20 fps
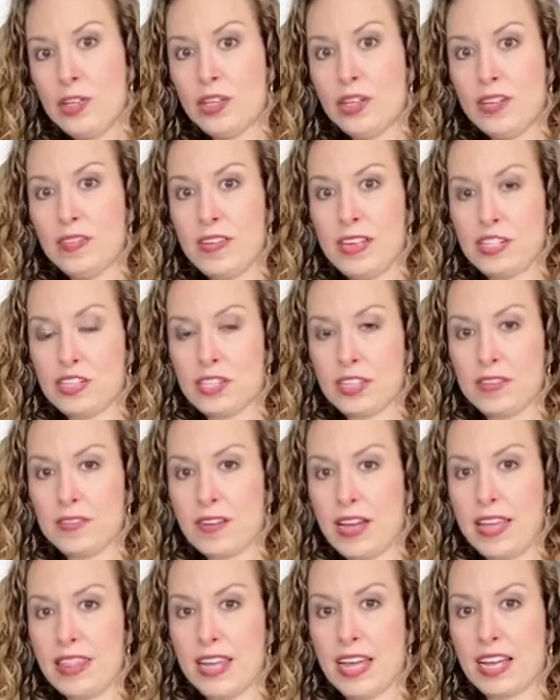You'll eventually
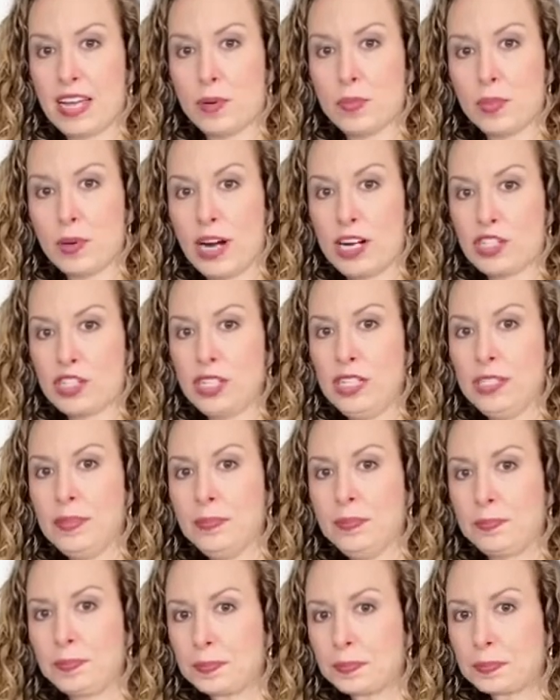find that compression.